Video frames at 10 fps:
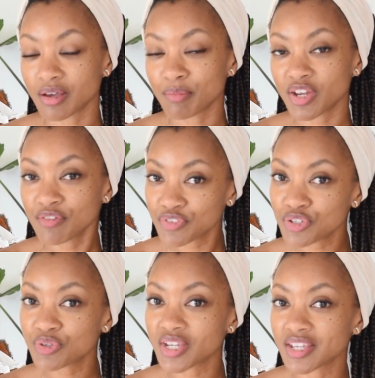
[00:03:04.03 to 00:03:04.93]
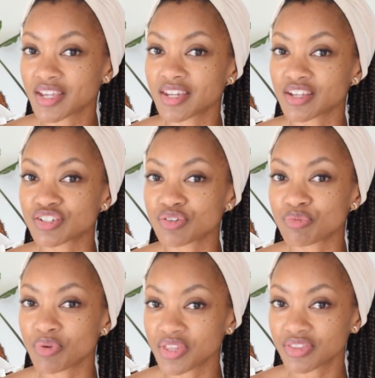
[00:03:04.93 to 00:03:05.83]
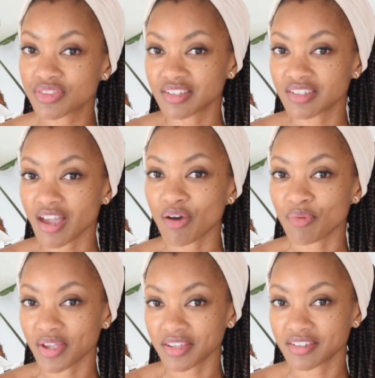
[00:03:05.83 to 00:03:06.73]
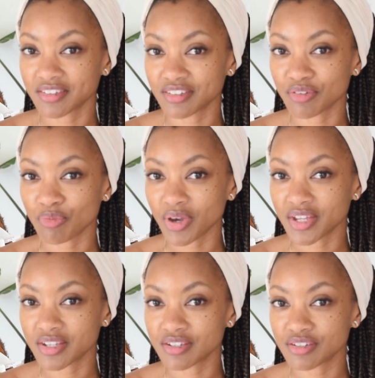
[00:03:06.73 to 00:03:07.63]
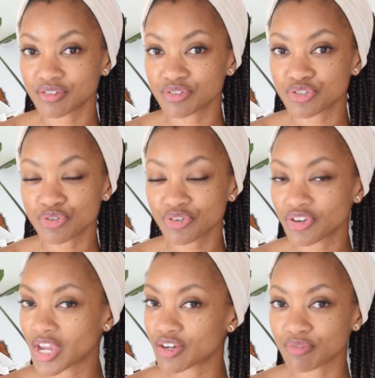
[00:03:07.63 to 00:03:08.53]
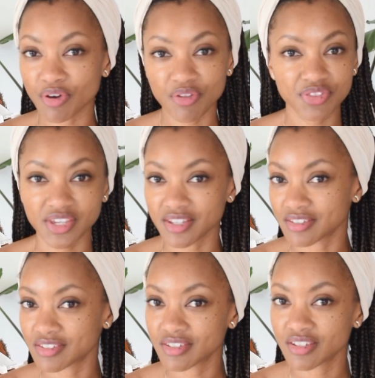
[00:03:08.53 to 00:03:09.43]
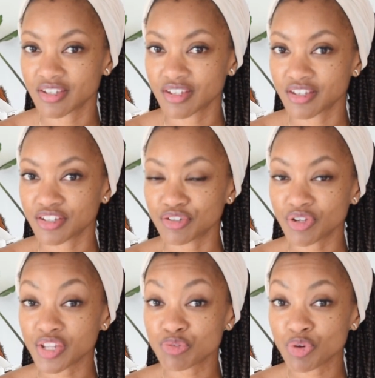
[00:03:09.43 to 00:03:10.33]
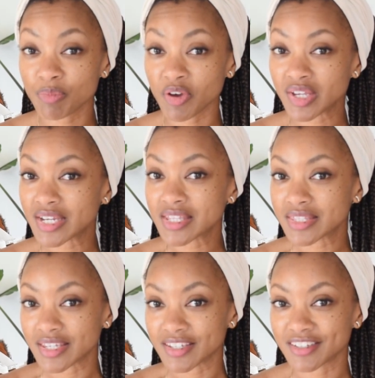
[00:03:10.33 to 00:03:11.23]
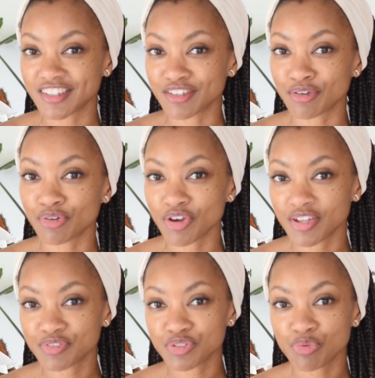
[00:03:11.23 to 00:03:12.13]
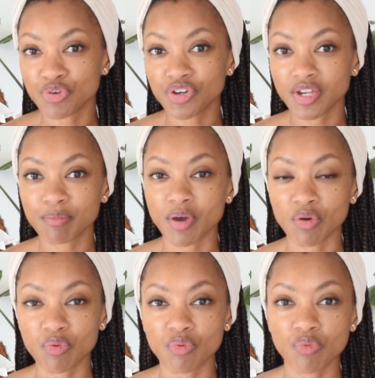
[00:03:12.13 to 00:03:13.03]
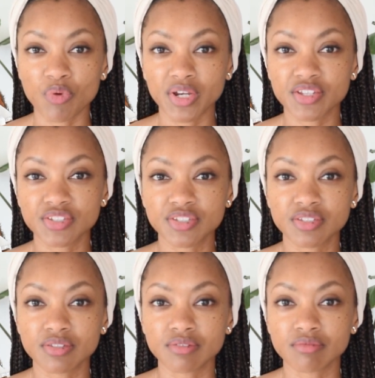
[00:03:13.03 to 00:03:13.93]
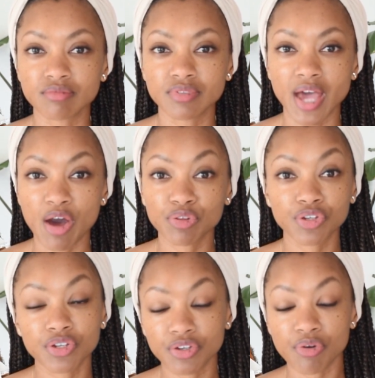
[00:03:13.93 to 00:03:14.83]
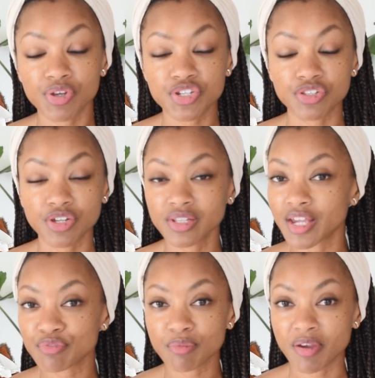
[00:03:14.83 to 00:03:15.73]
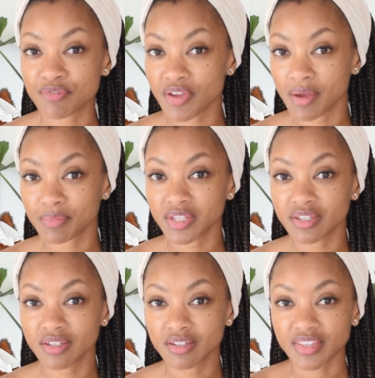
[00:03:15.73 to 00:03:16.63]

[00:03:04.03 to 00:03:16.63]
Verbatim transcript: But if you get in connection with Yahweh, the one true creator of all things, you don't have to worry about anything you don't have to worry about what is that look going to look like for my family.